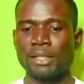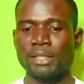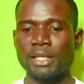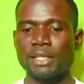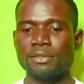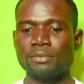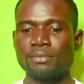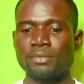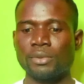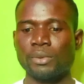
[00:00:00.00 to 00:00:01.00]

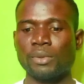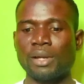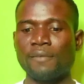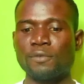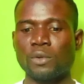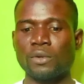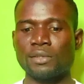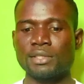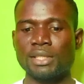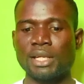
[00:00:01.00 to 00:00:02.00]
Then you have to
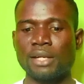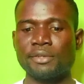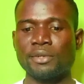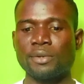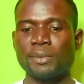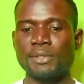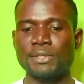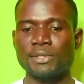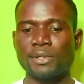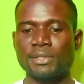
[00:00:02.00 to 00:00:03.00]
consider your
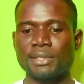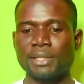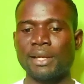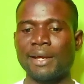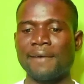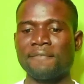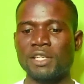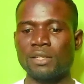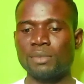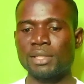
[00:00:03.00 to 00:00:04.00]
resource
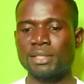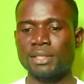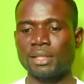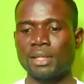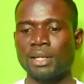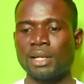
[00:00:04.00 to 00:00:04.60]
availability.